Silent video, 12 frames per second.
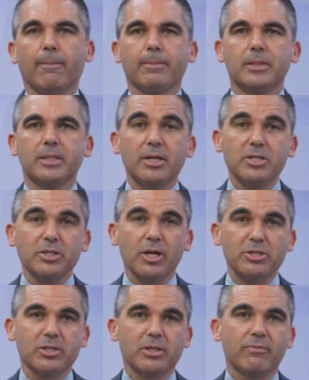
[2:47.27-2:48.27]
Today's
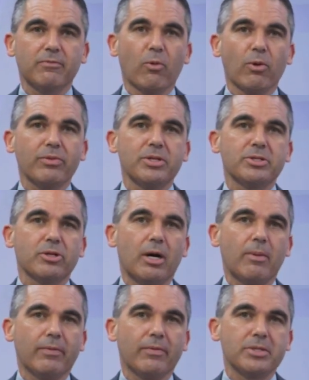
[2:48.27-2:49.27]
discussion is the fourth
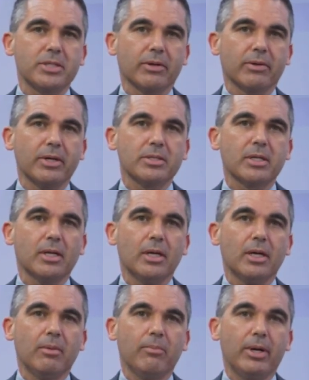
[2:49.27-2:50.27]
installment of this series,
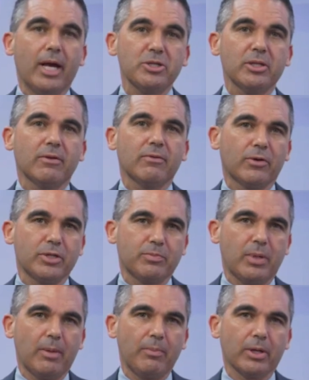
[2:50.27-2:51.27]
but actually the first
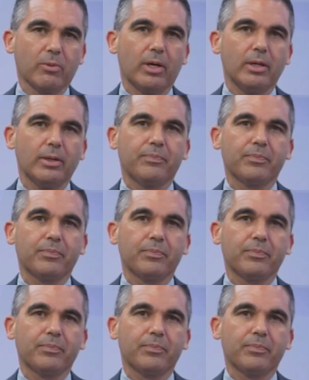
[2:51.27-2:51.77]
public one.